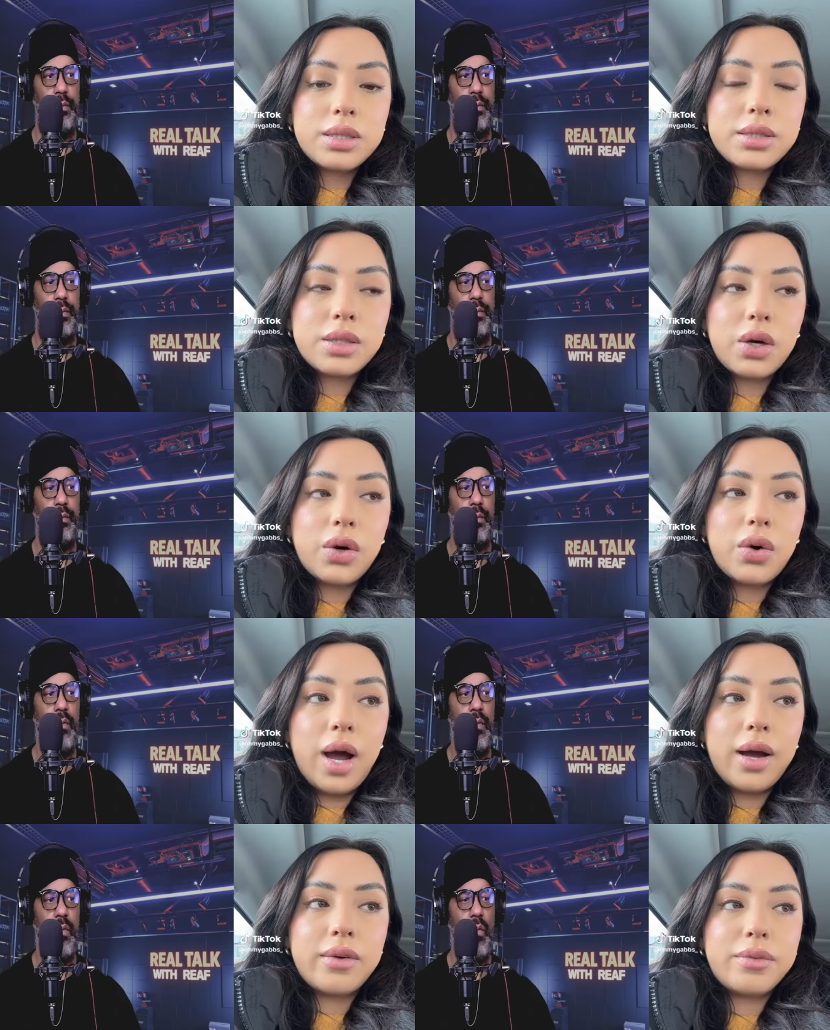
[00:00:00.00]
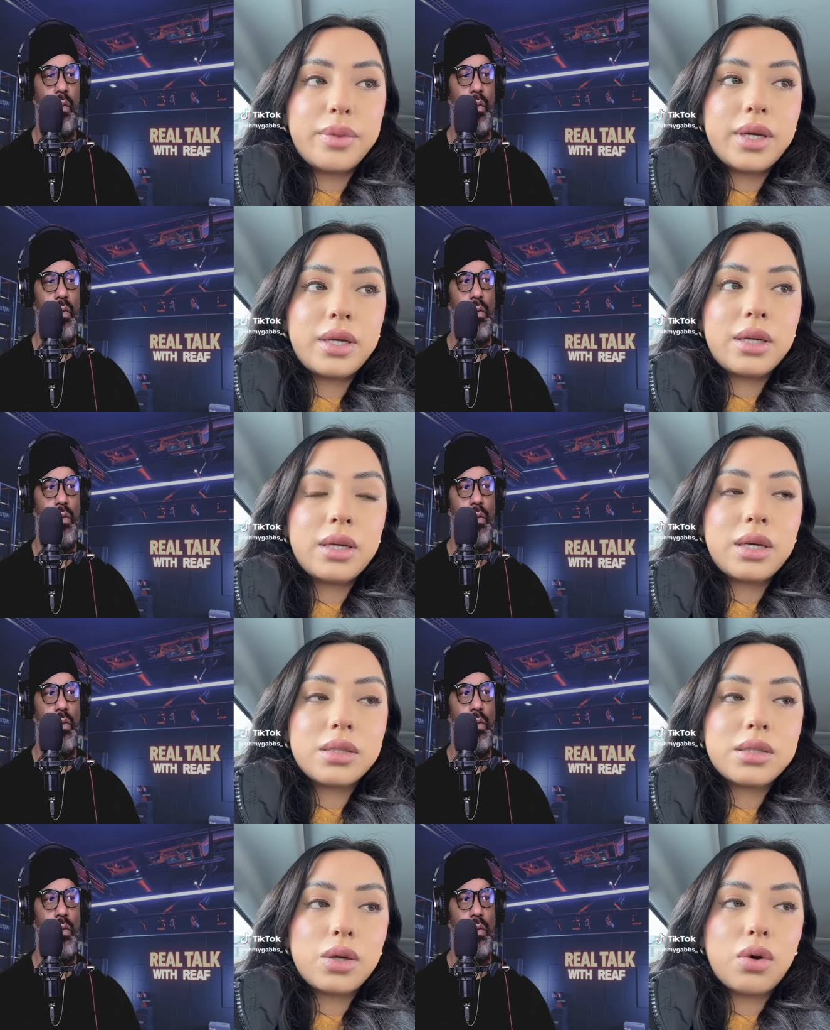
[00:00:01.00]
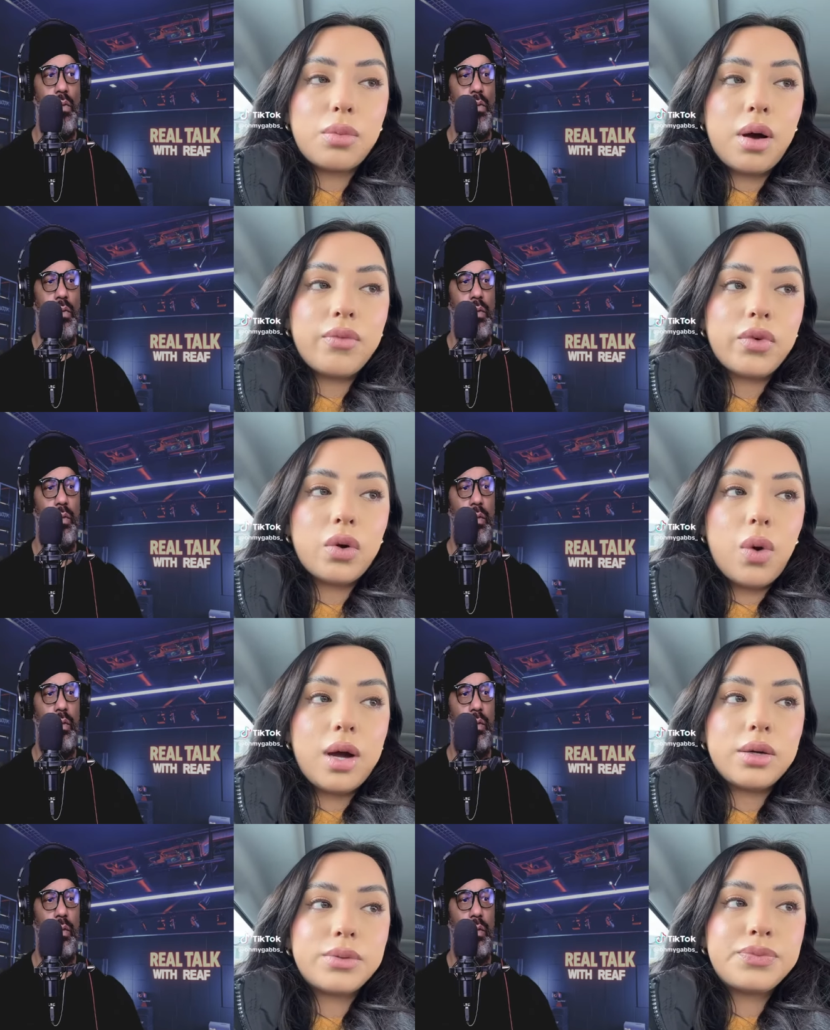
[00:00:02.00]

Speaker 1: So I've been a single mom for a while.